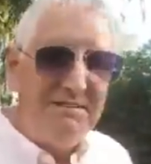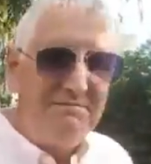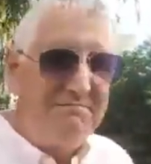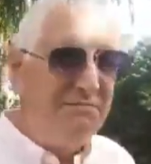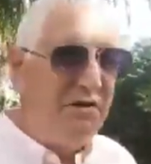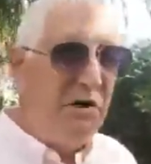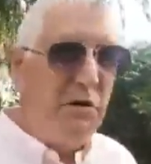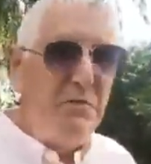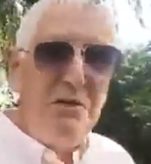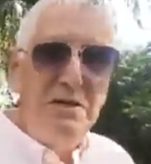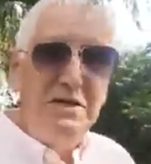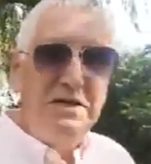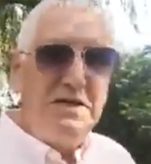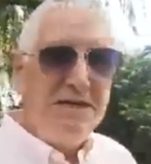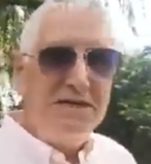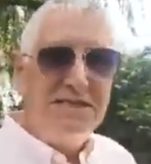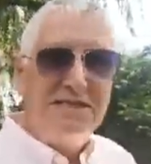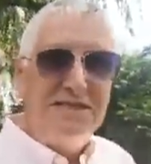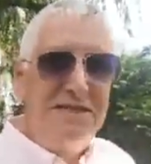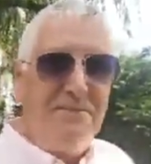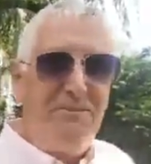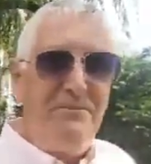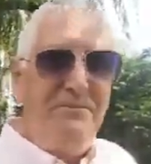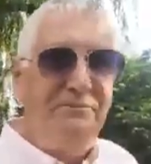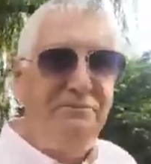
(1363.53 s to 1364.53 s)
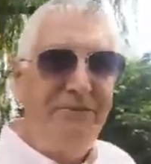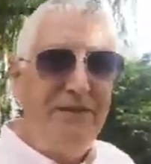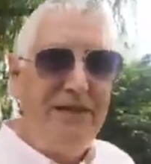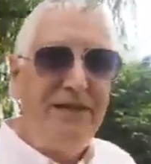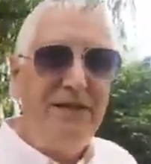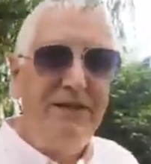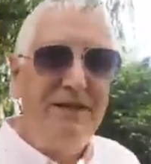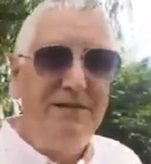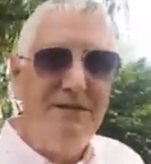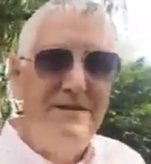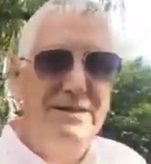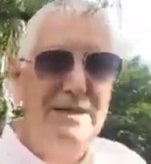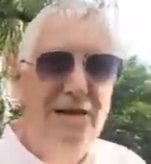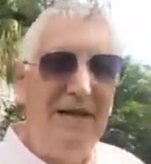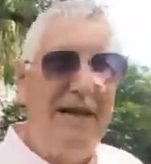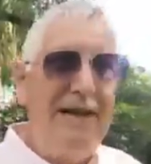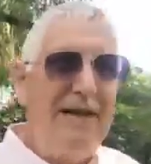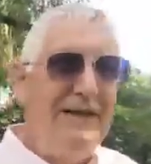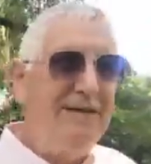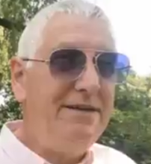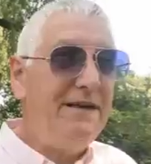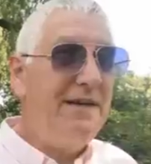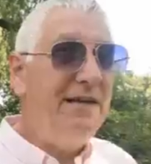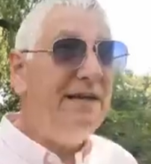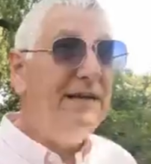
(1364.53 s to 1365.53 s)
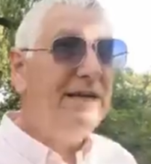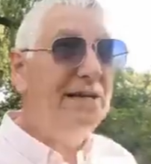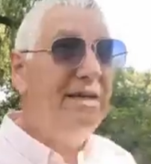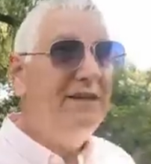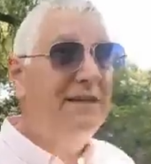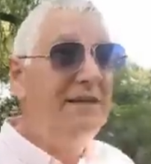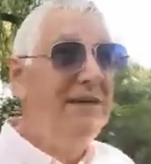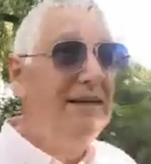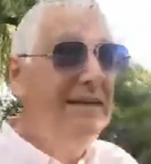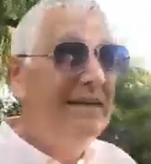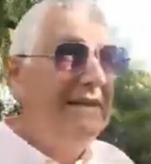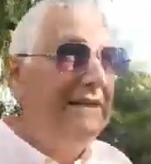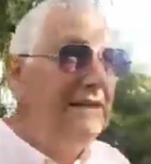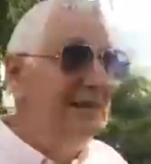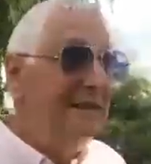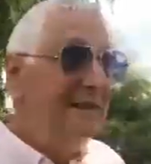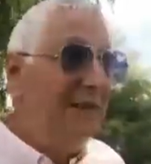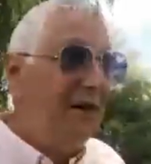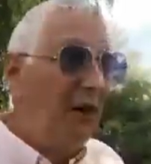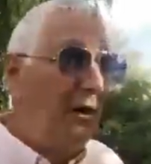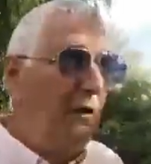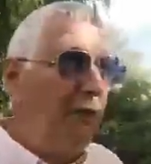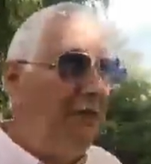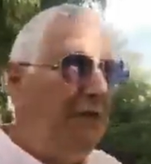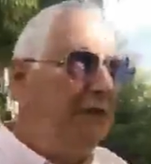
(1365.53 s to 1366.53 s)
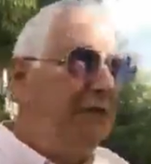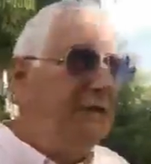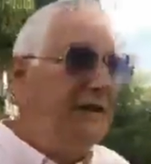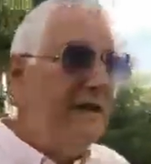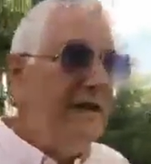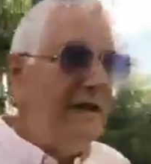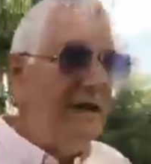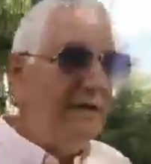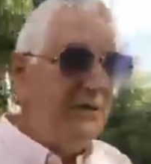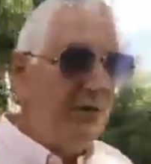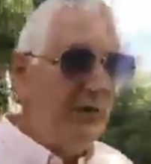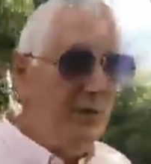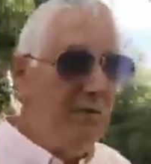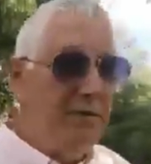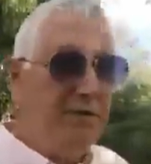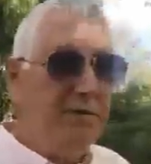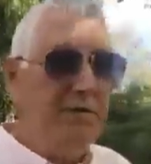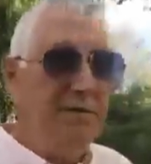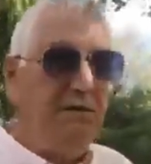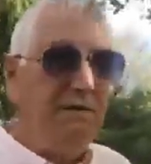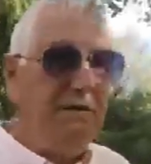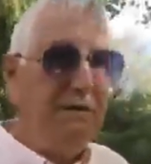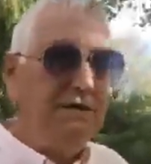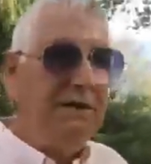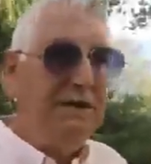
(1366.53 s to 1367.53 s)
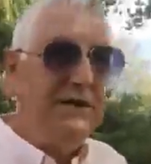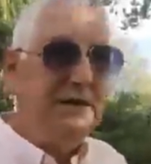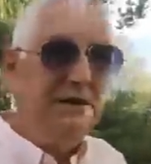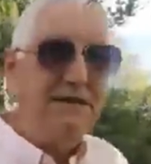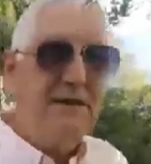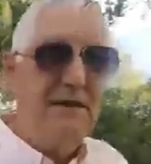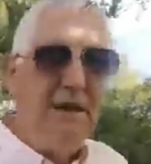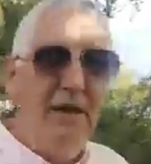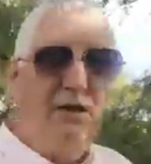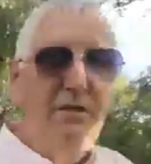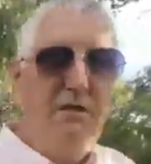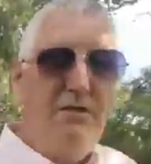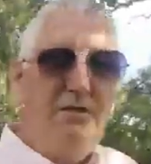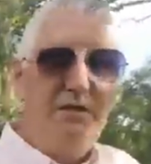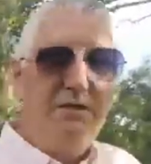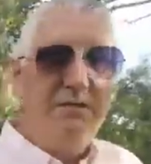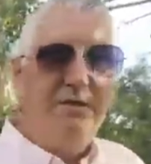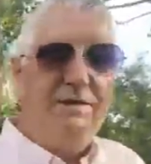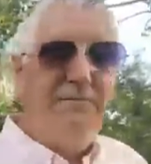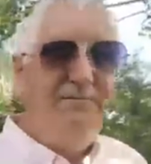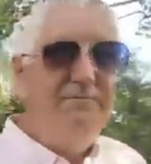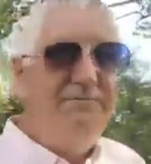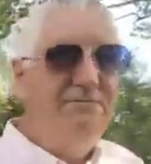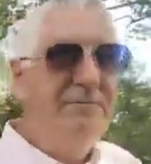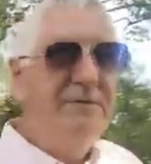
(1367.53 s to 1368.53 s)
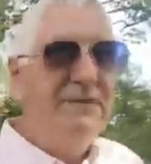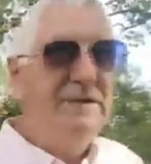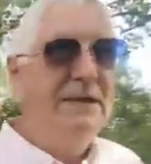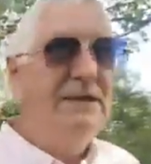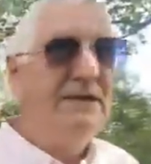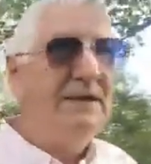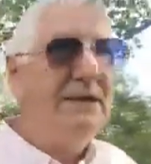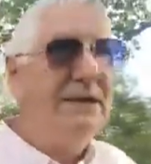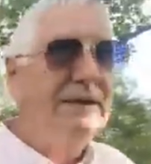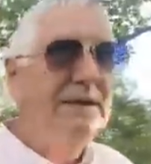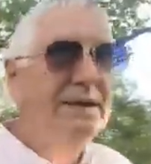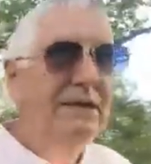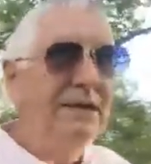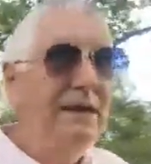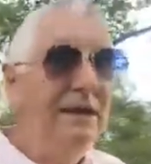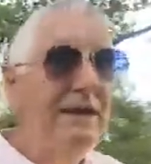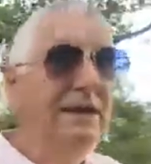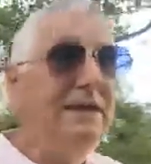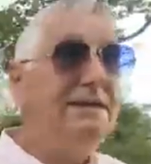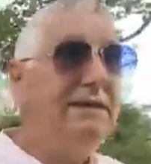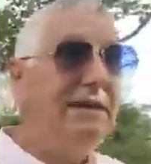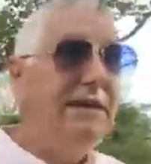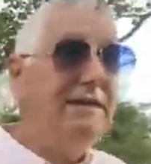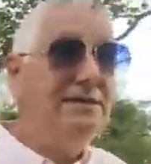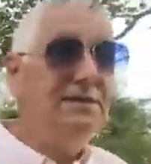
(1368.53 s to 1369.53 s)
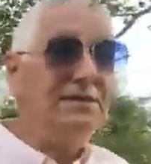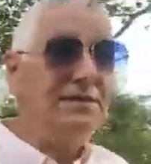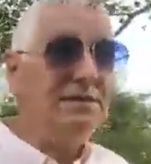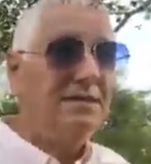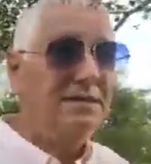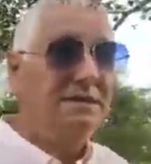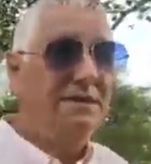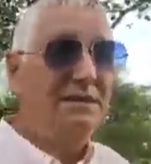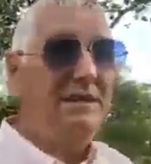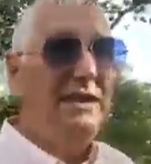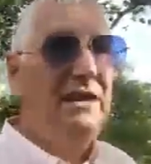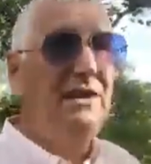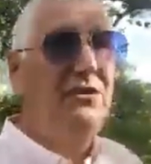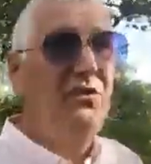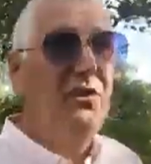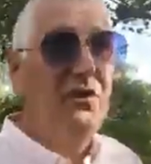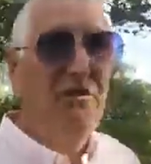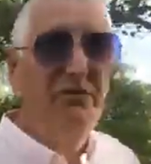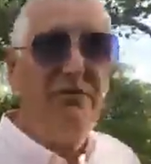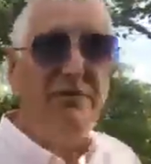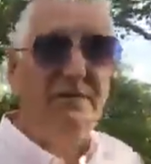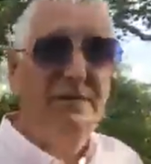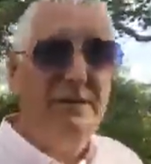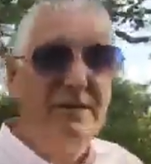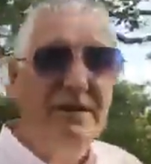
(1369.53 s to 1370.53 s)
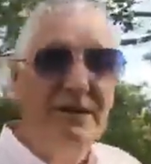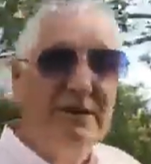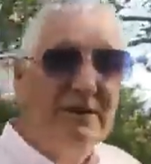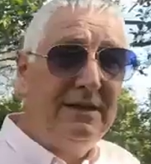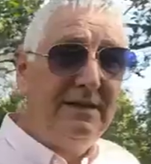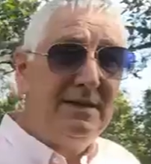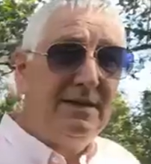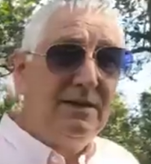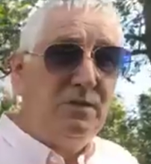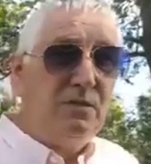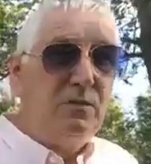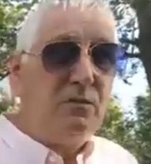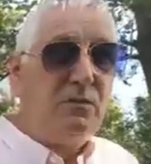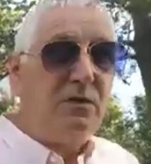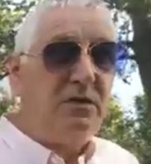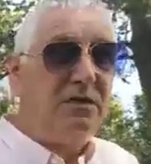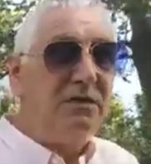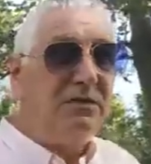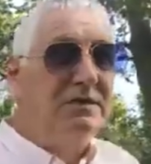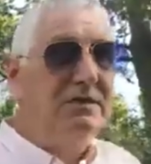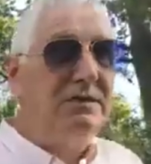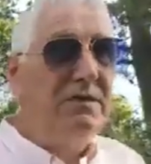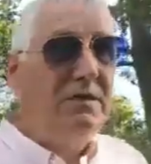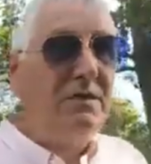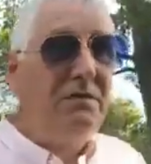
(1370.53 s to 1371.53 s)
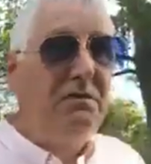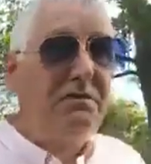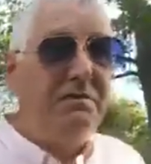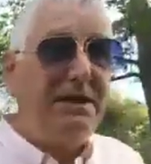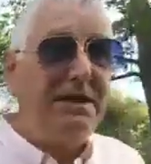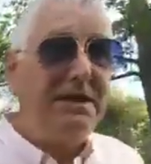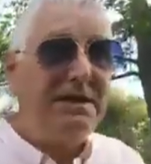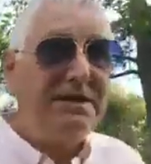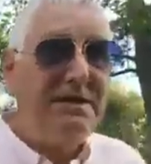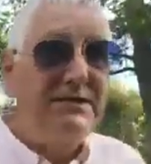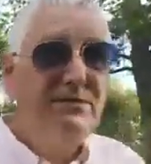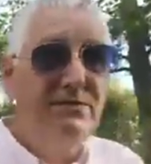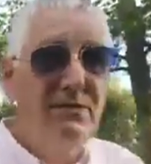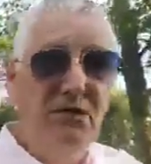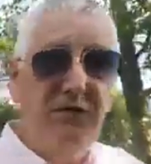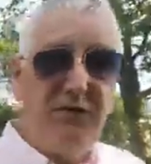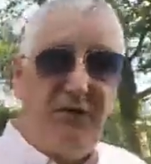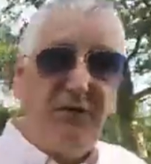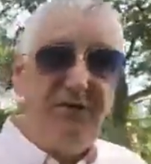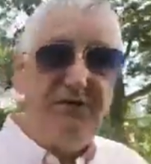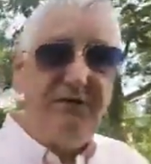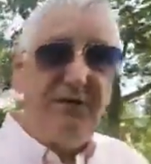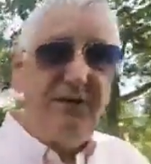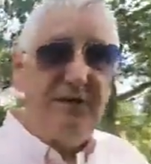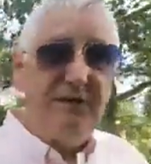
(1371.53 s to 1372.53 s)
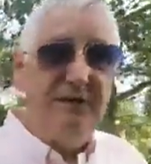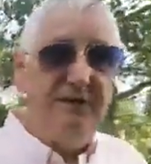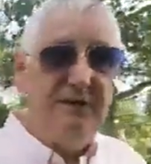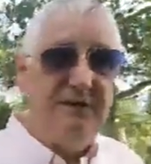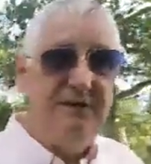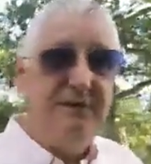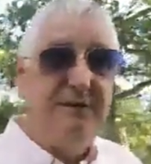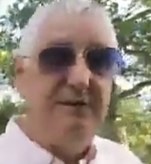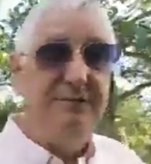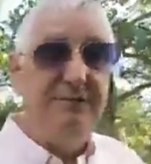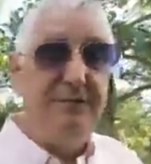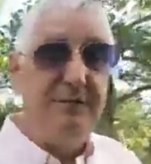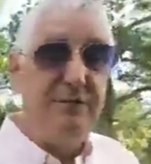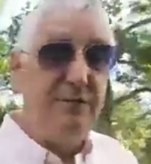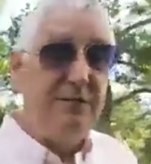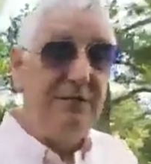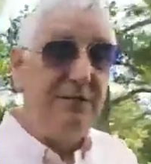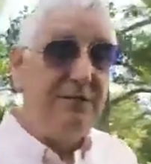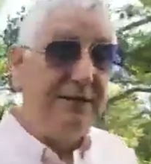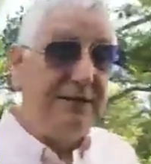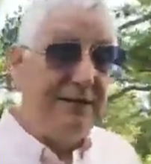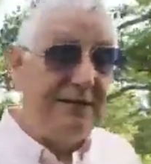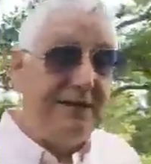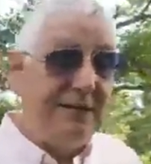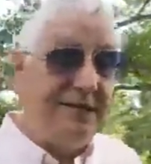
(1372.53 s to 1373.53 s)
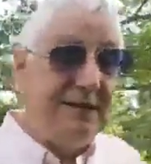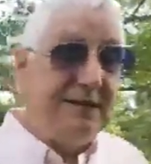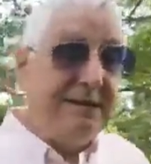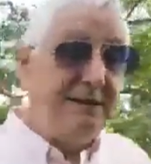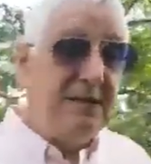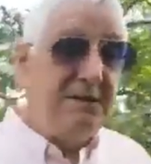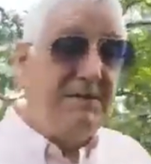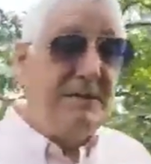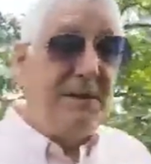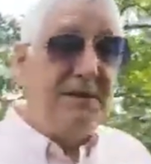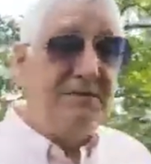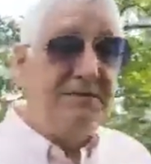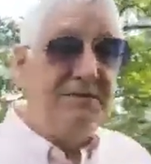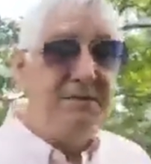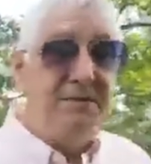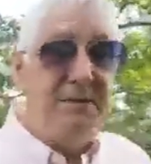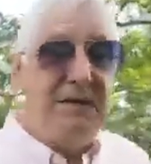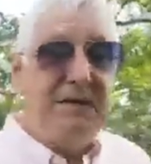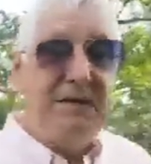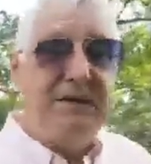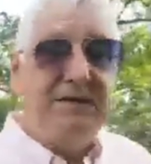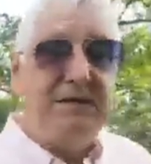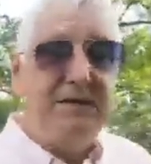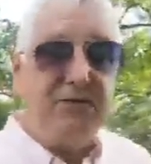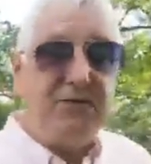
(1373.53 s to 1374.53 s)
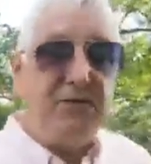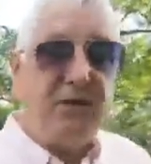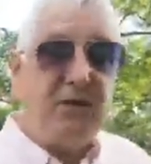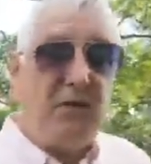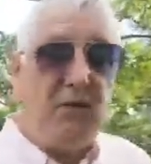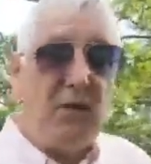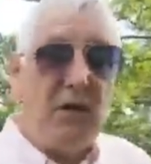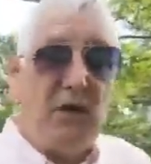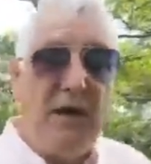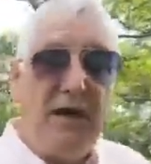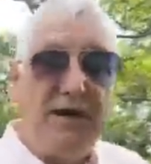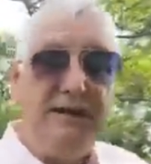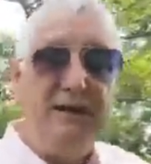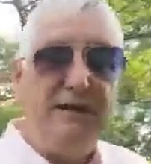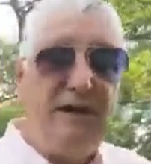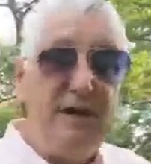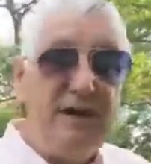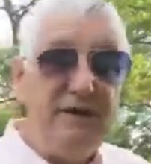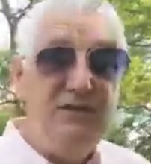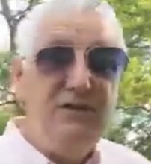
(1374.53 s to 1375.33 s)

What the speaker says: But nobody does it, you know. And I get offered other opportunities, and I look at them, and they just cannot offer what Onpassive can offer for the amount of money that's required.